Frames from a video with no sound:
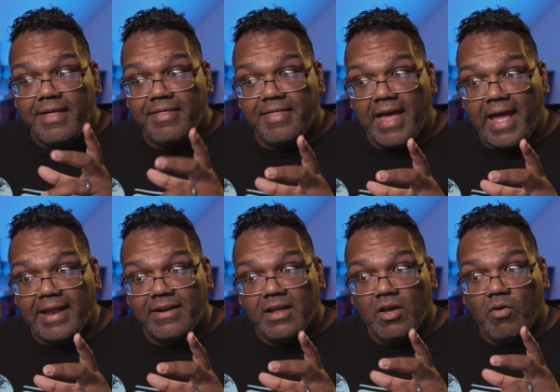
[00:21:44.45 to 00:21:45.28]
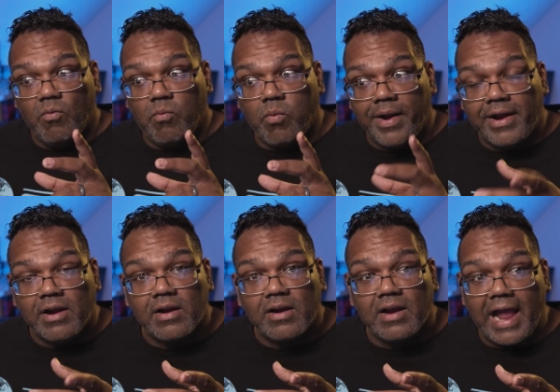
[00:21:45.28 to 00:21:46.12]
that
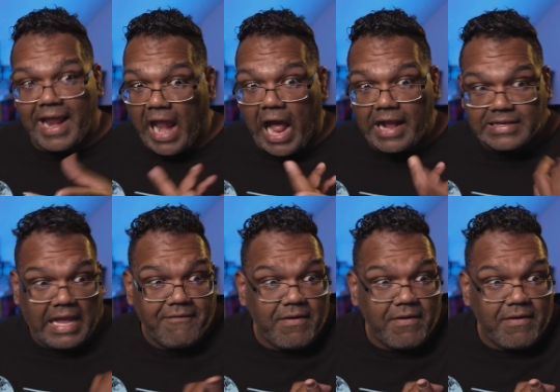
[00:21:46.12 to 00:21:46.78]
I